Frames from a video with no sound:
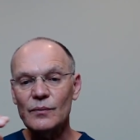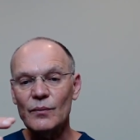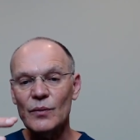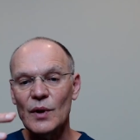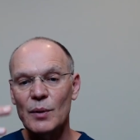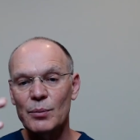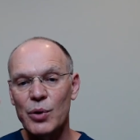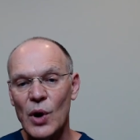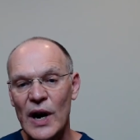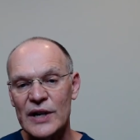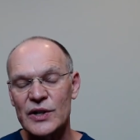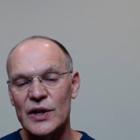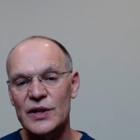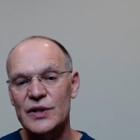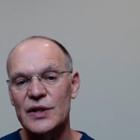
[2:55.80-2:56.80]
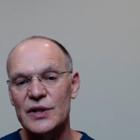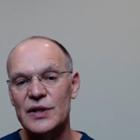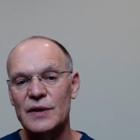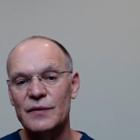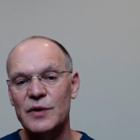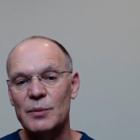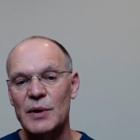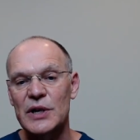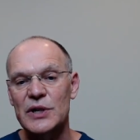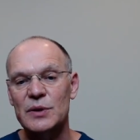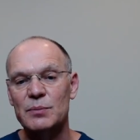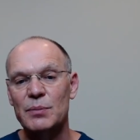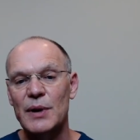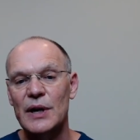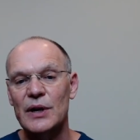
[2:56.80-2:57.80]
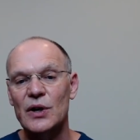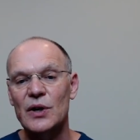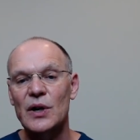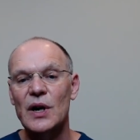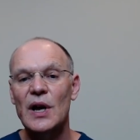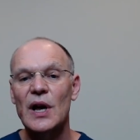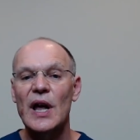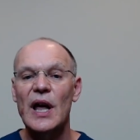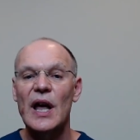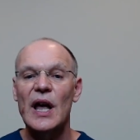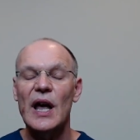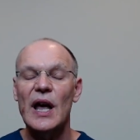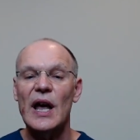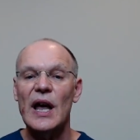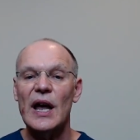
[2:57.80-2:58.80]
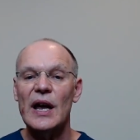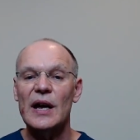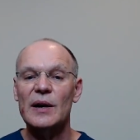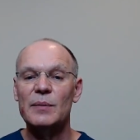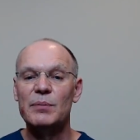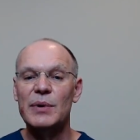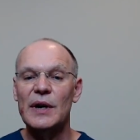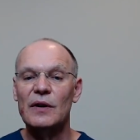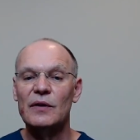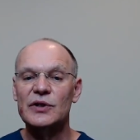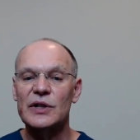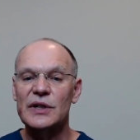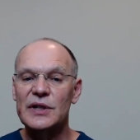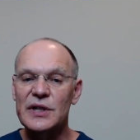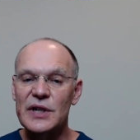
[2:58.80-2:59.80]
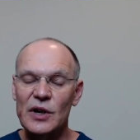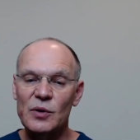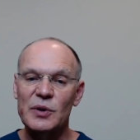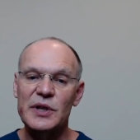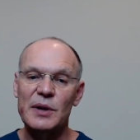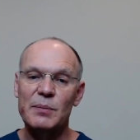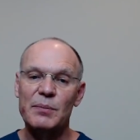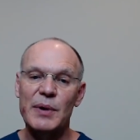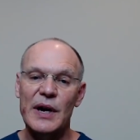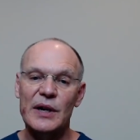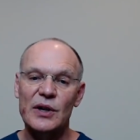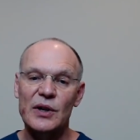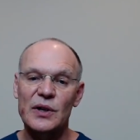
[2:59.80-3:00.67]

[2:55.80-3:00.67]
process this inflammation better and be able to deal with it better.